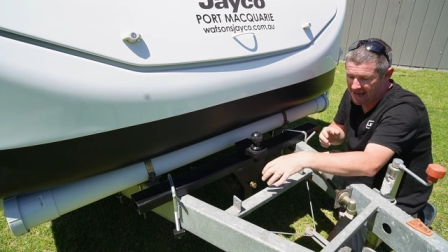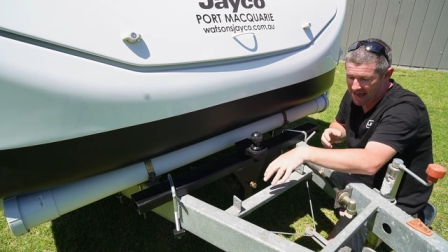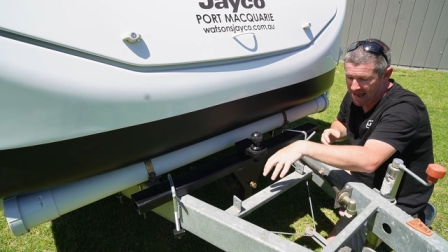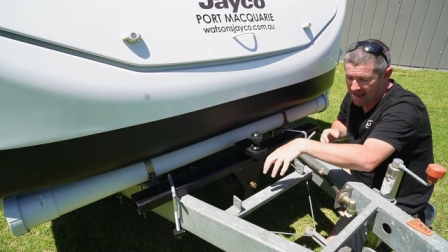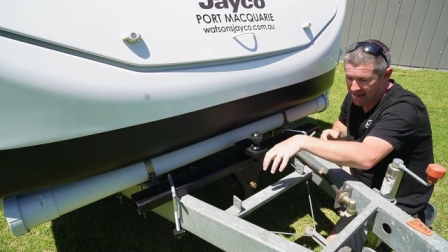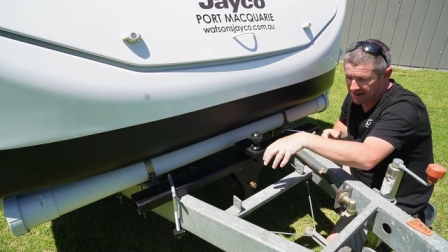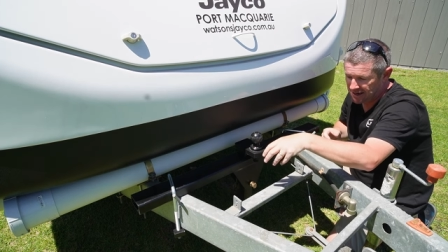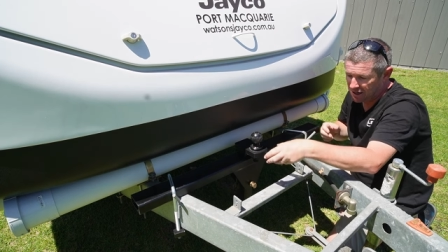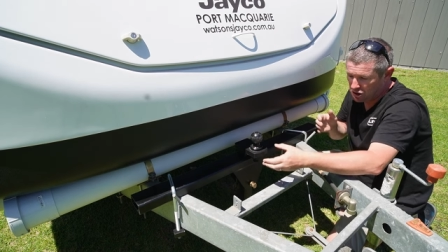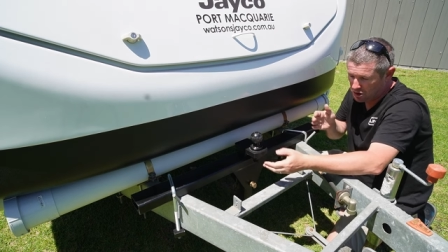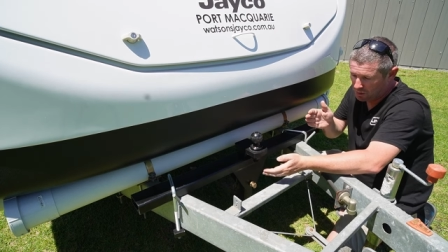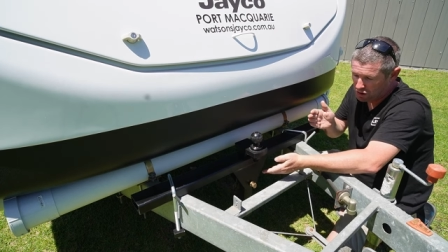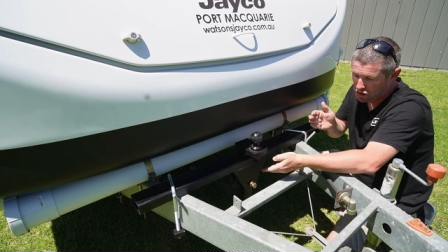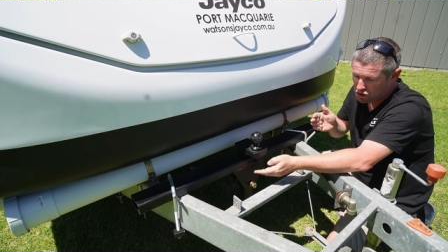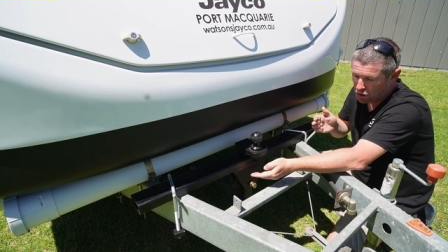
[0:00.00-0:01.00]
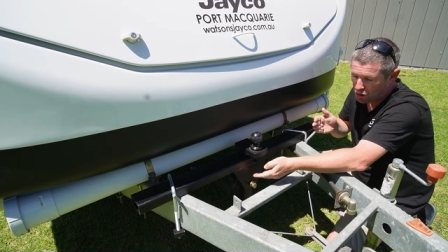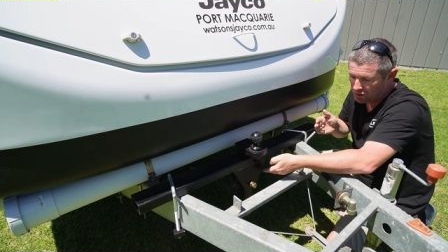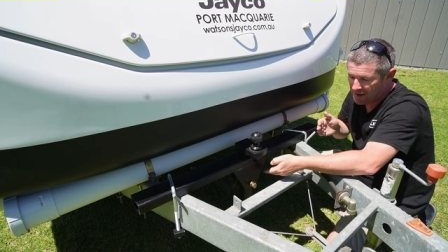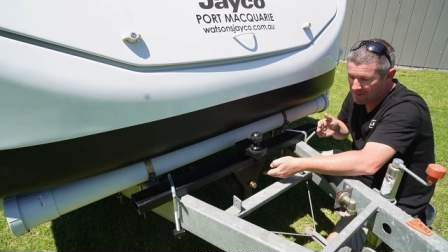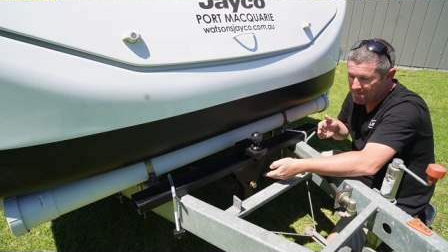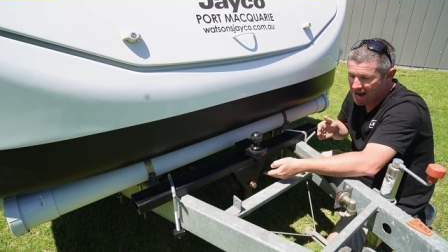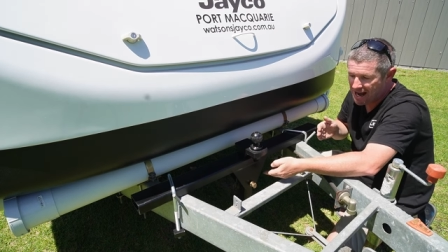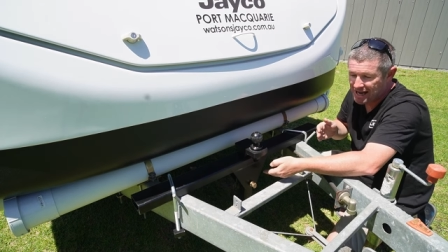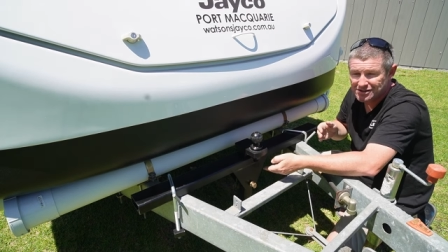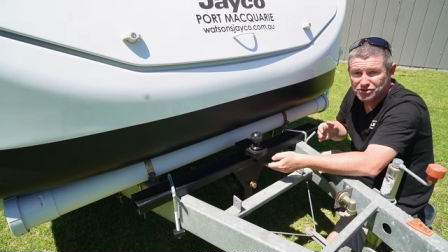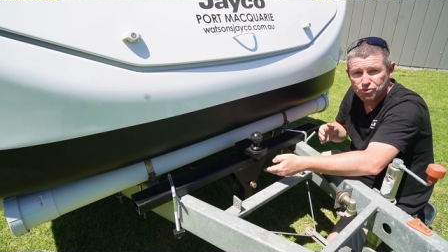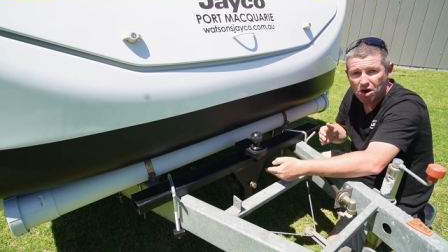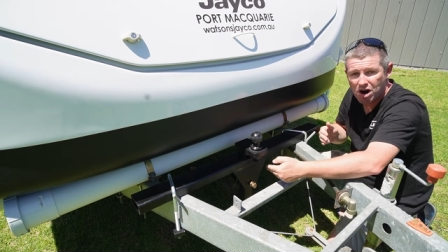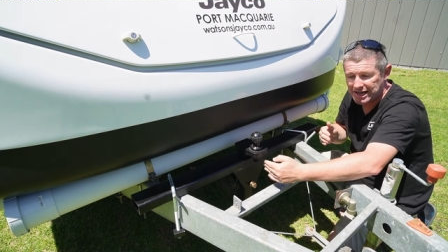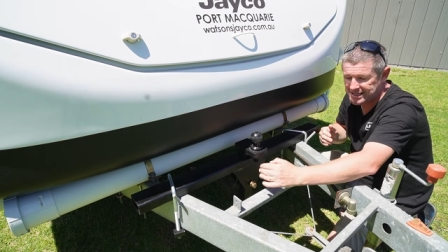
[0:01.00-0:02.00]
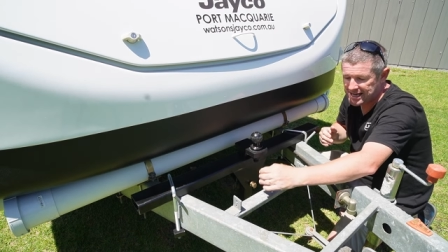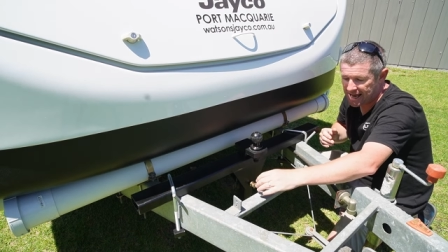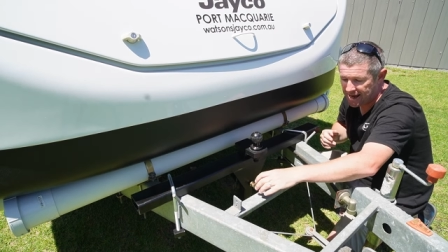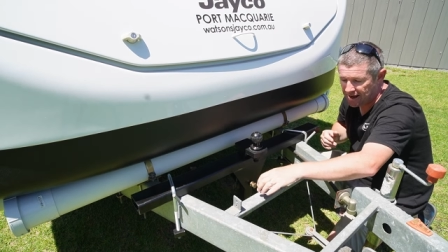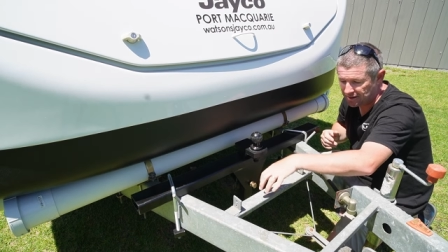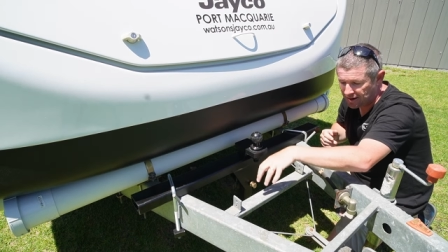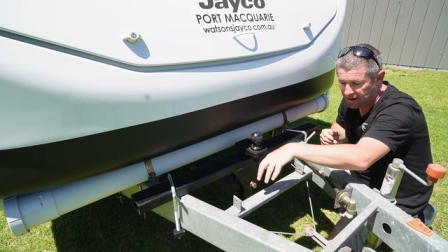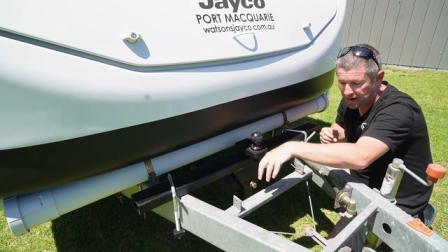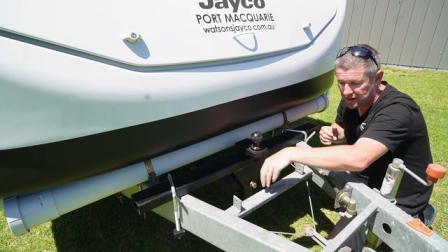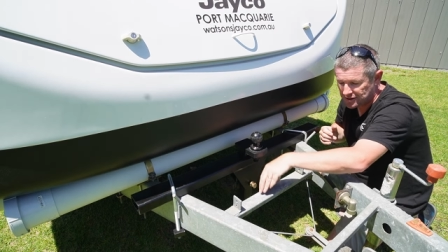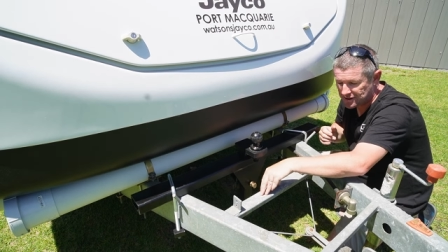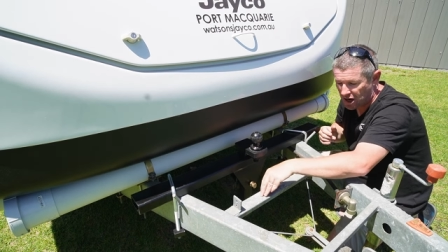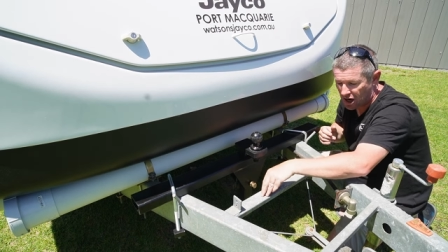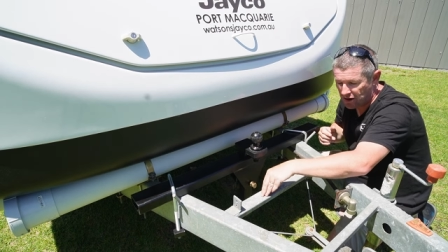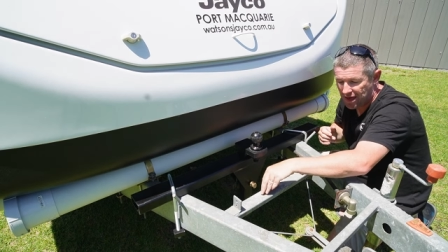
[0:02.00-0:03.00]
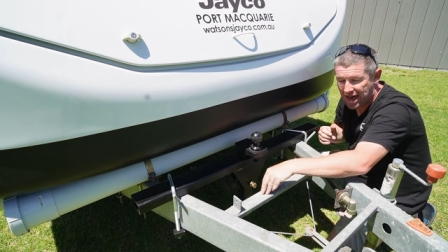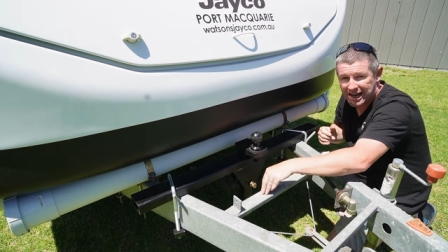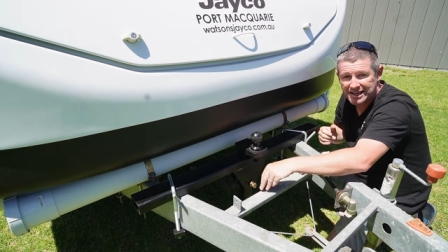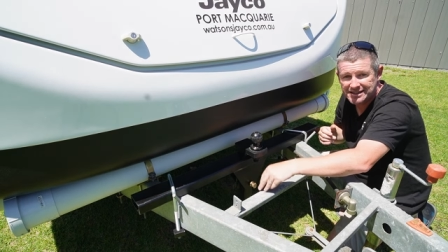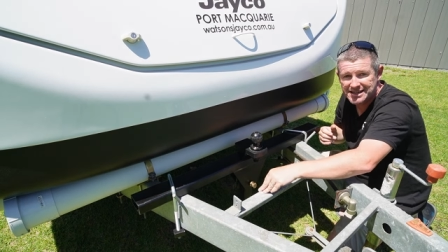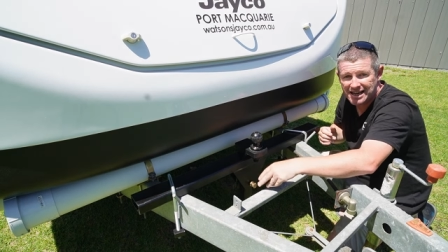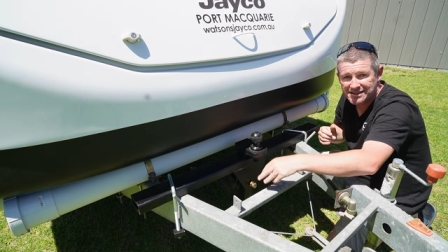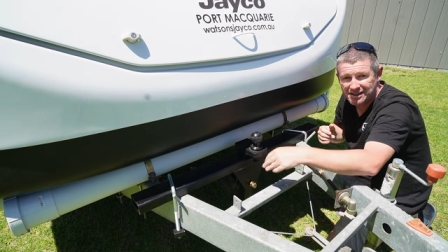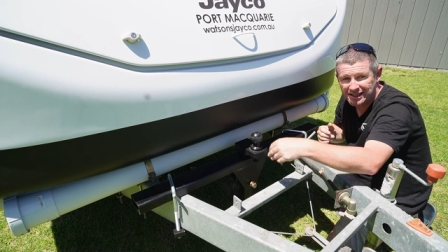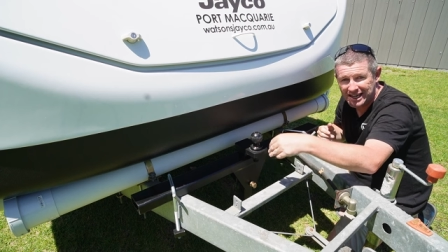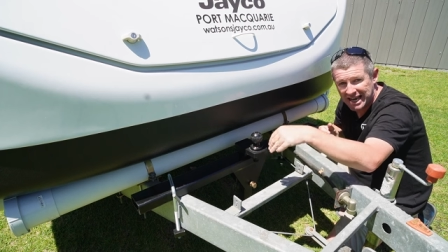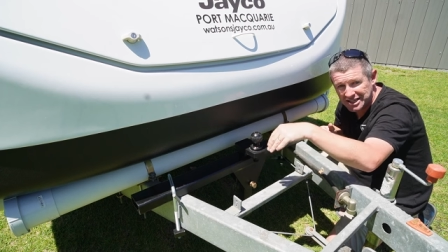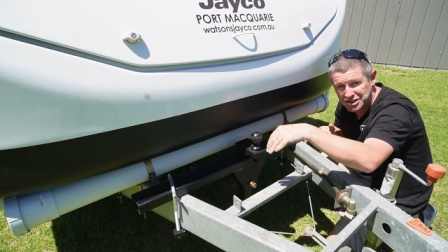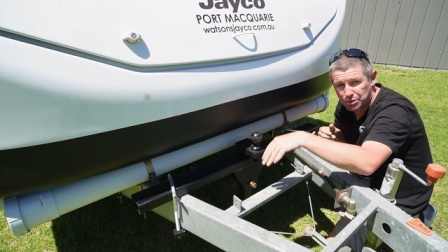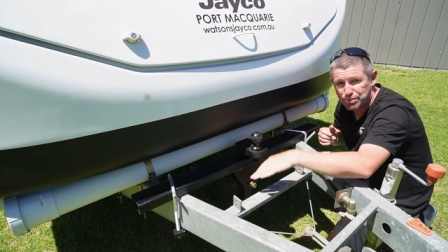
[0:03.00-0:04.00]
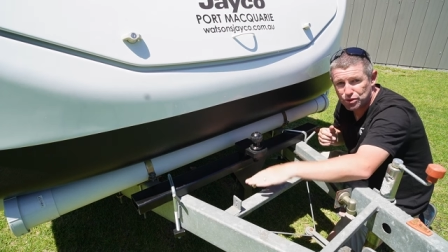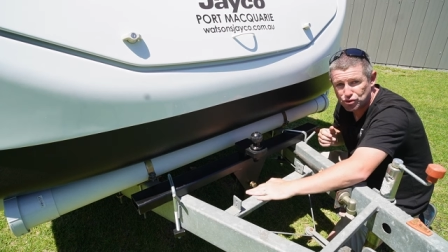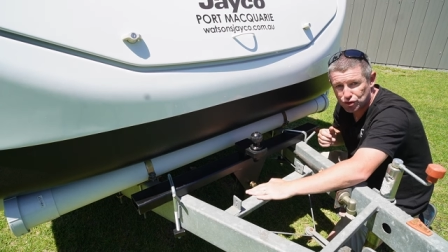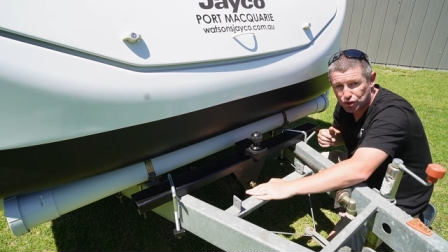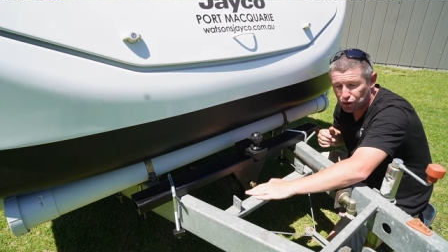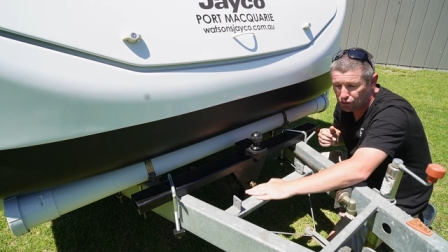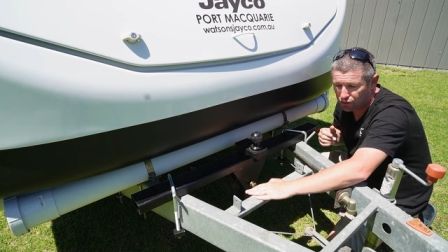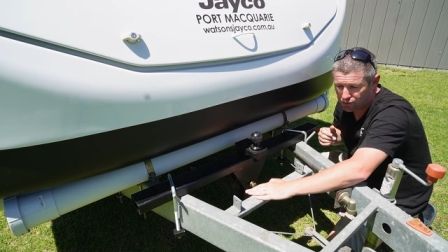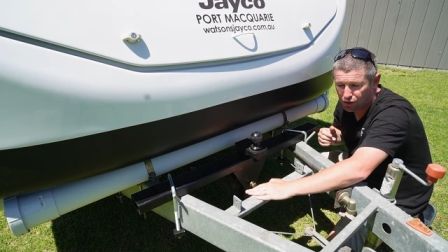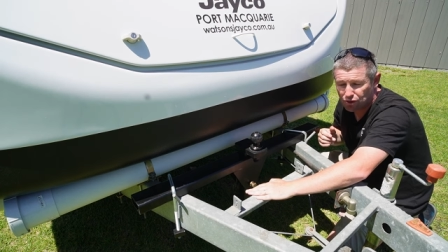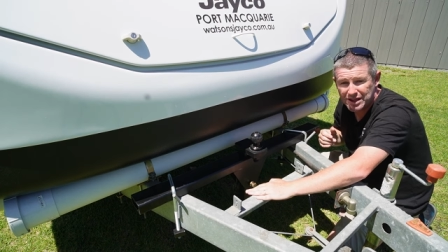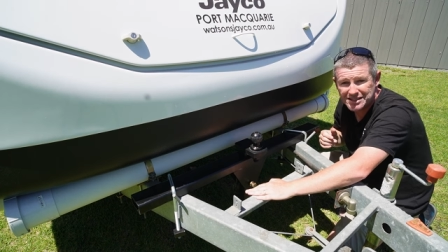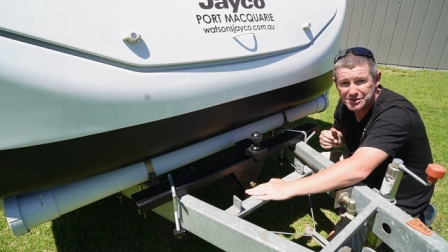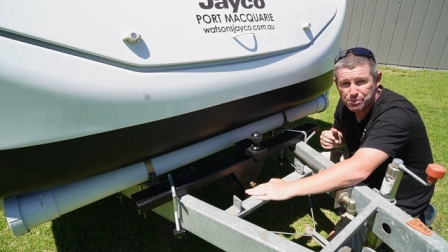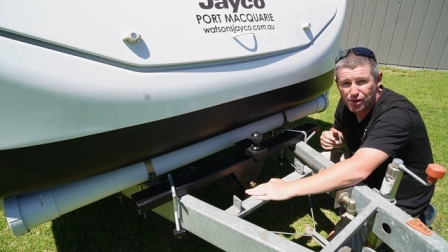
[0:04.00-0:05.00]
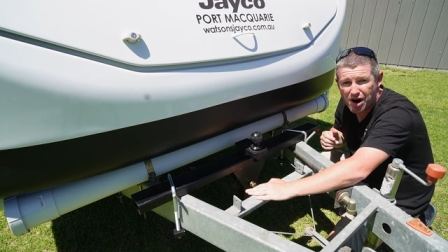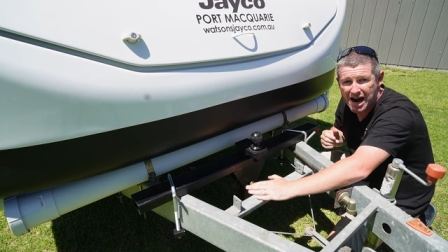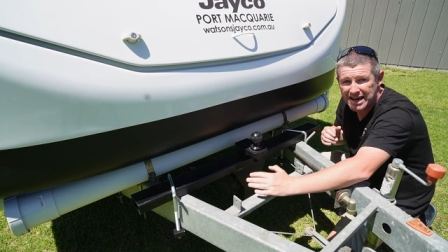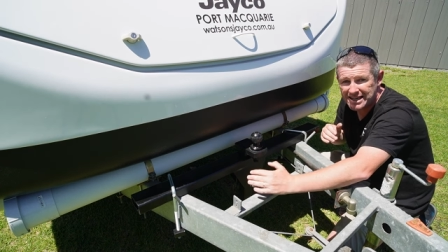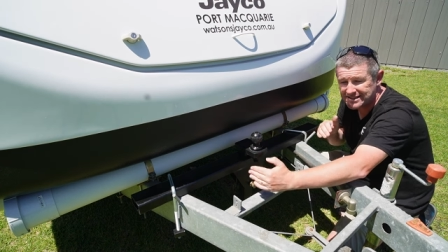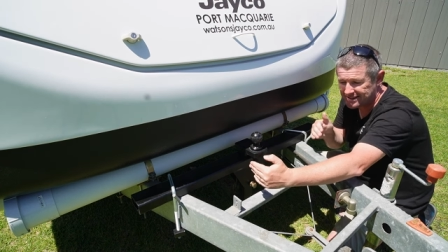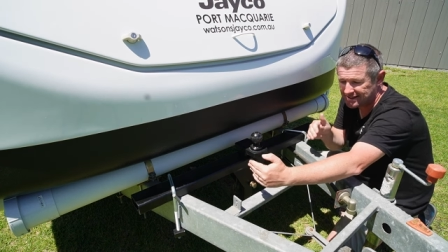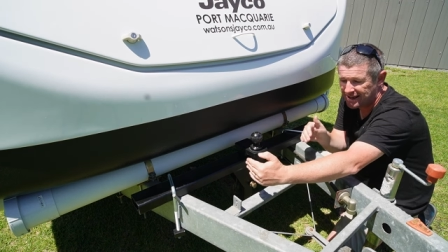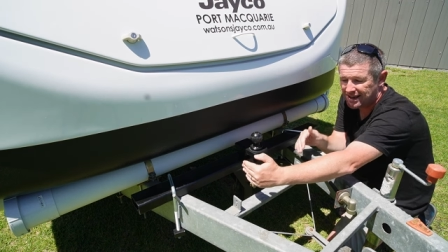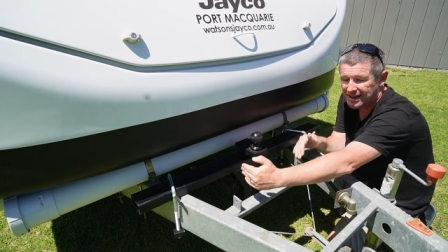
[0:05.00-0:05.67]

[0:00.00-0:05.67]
And you would shorten the mast right down so that it doesn't need to protrude through this brace